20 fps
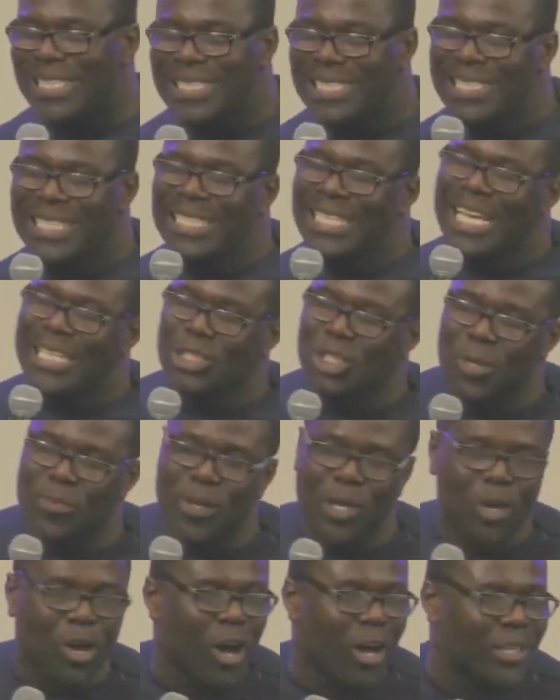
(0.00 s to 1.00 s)
sitting next to you
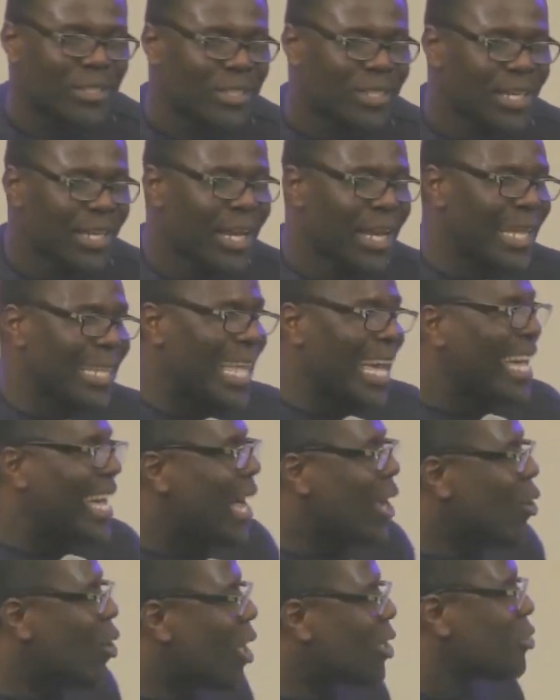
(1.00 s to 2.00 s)
because they
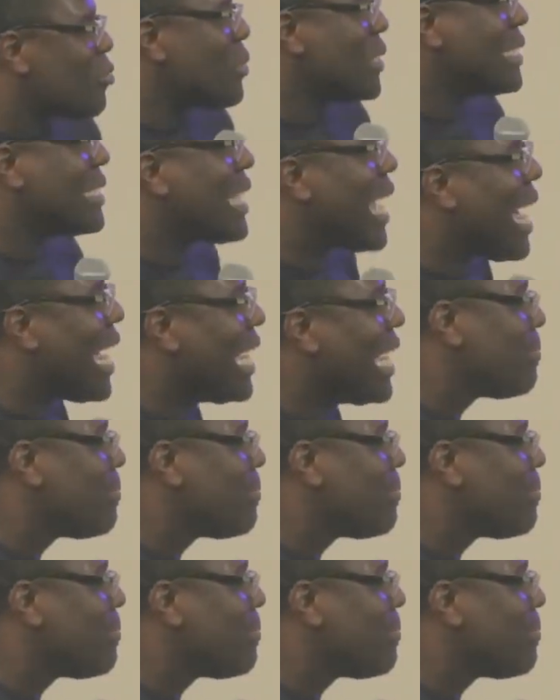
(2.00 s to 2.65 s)
cannot recite